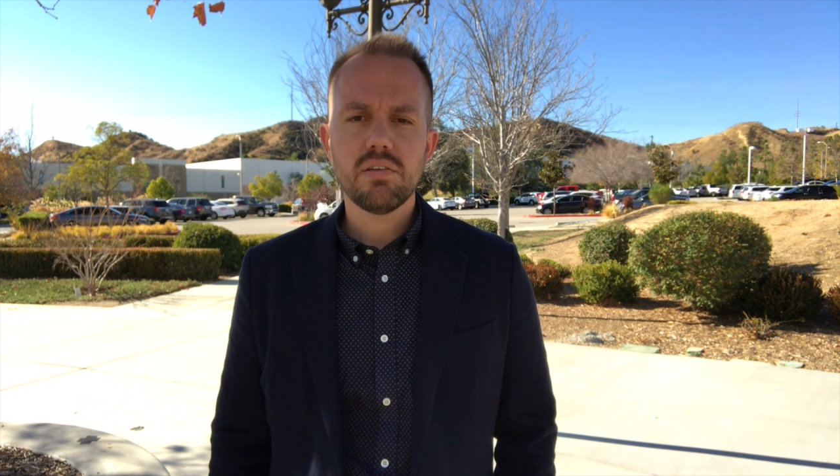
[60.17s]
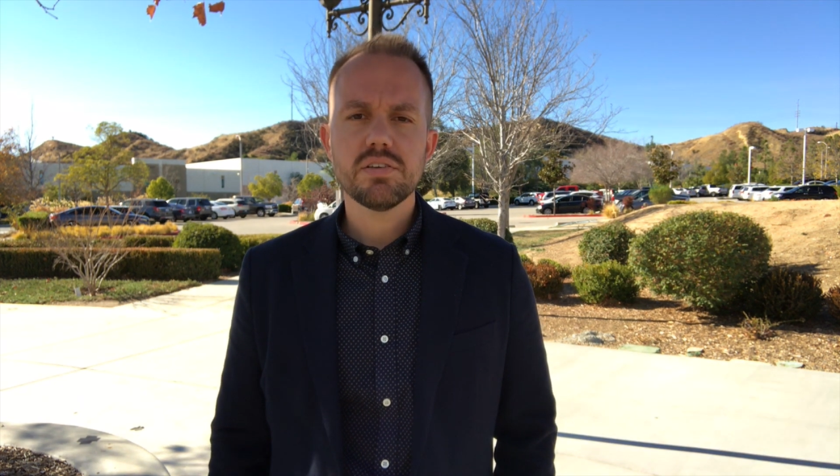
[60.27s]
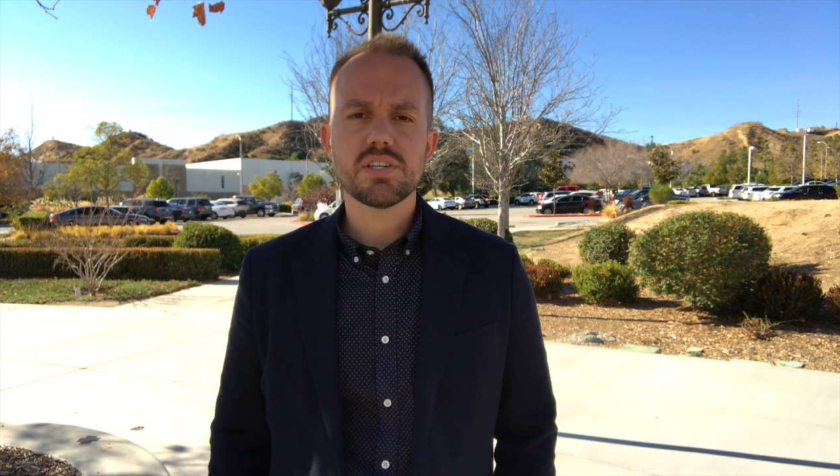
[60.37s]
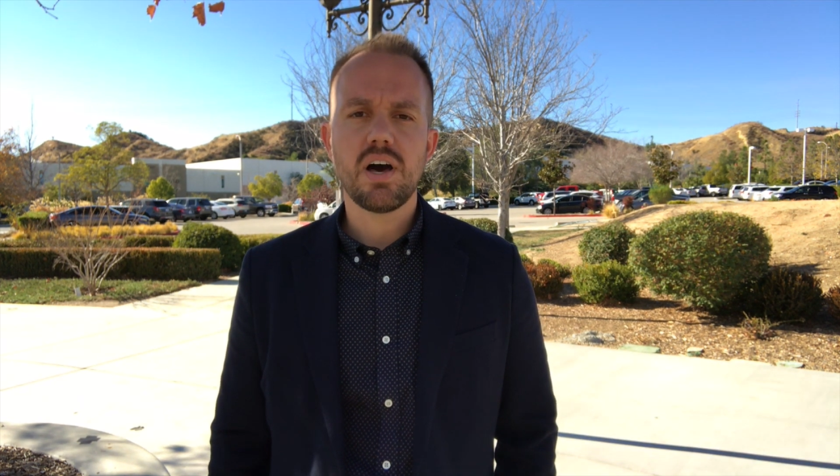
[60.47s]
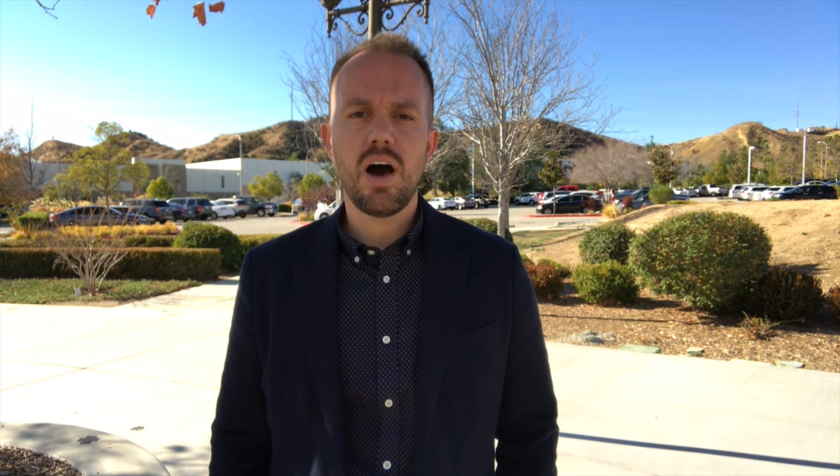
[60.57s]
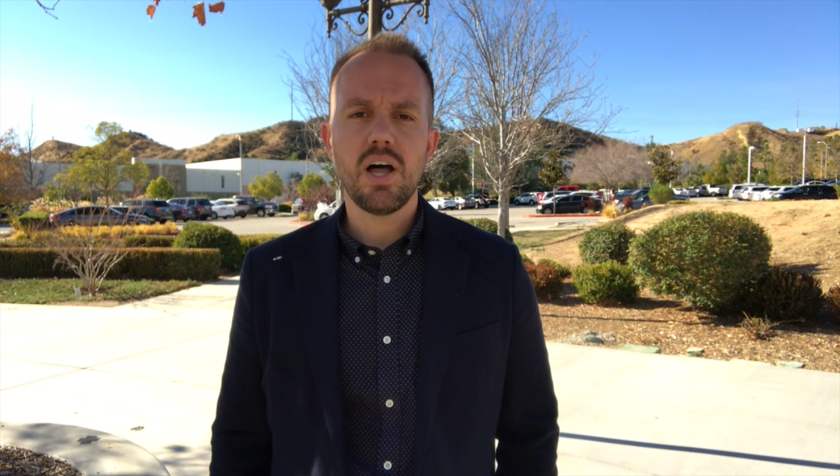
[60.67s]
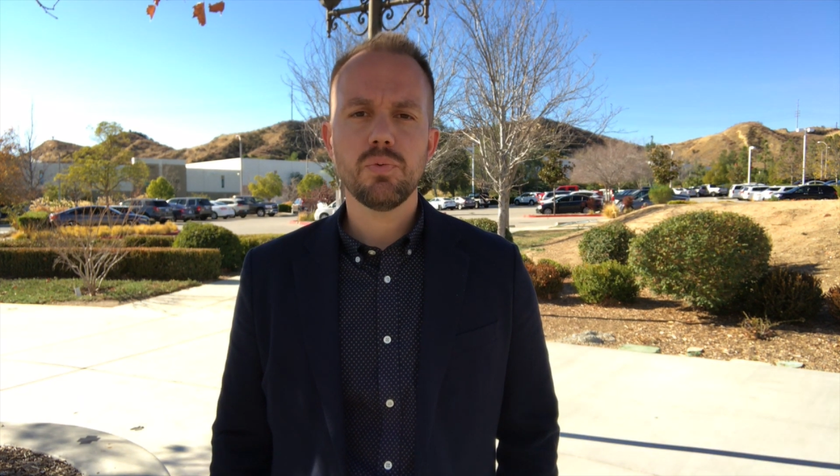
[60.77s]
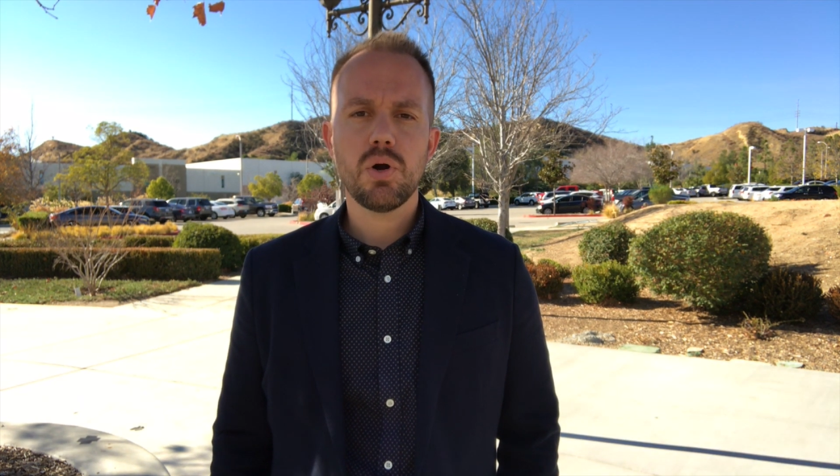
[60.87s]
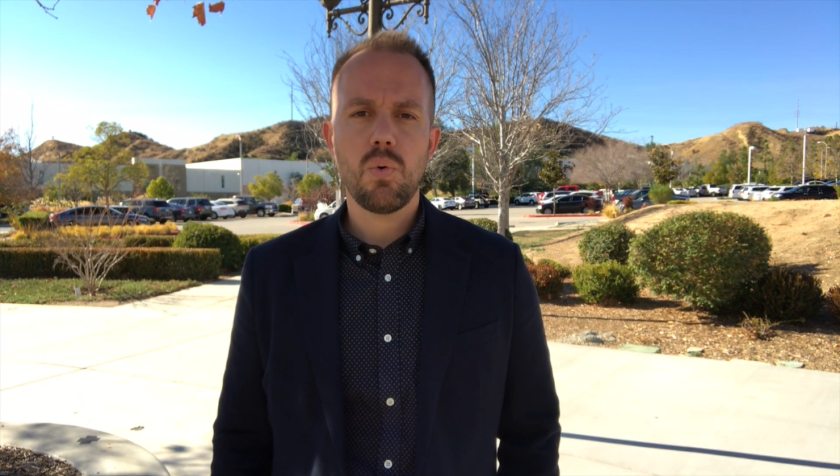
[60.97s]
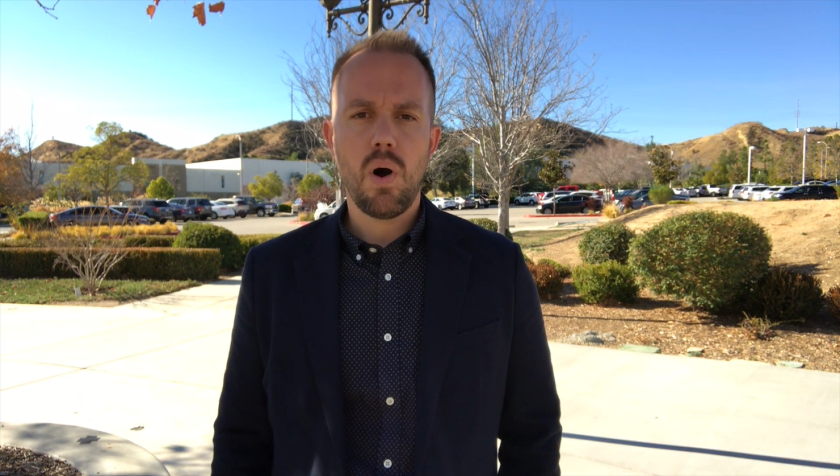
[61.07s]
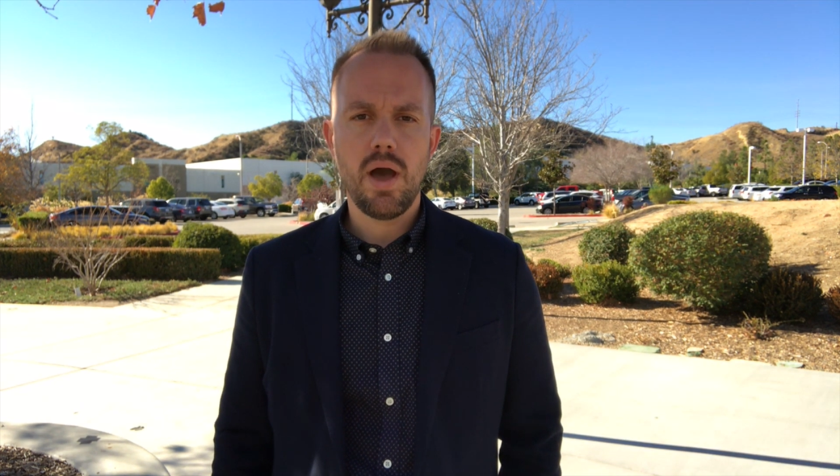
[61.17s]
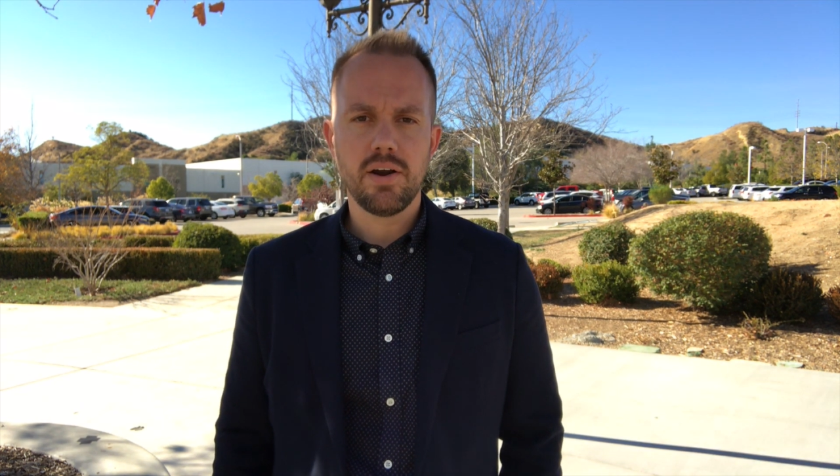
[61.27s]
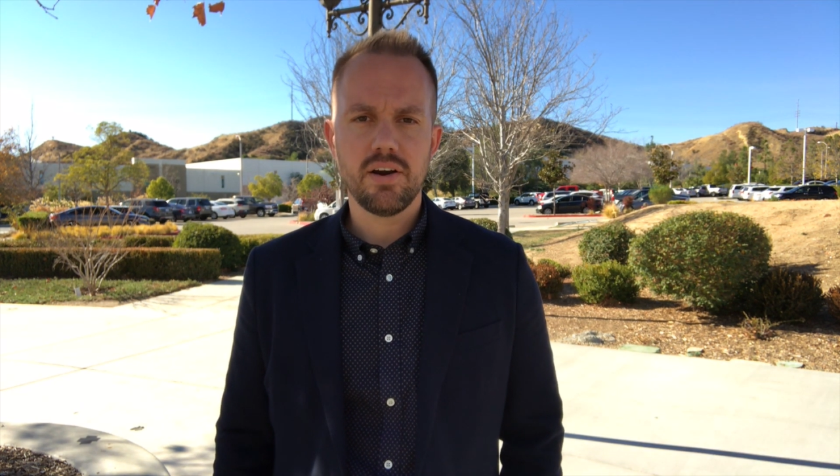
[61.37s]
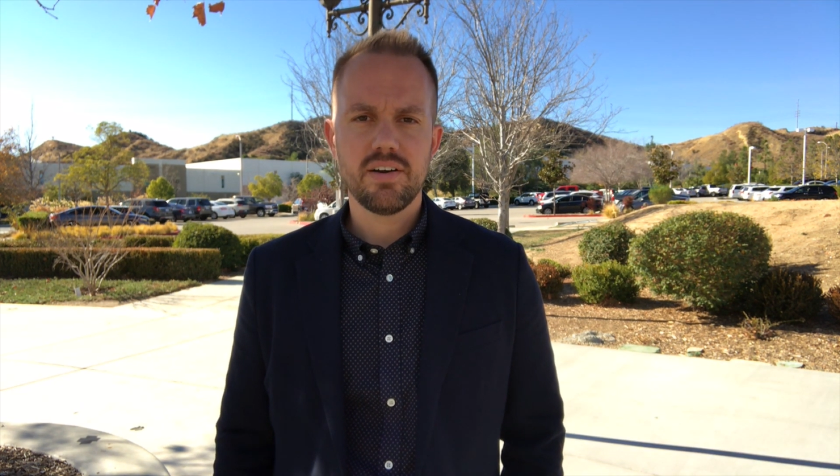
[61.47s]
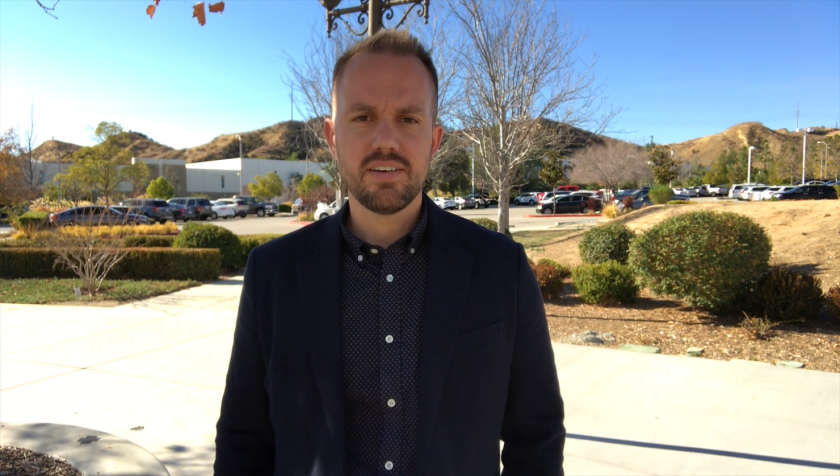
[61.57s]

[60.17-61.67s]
does God require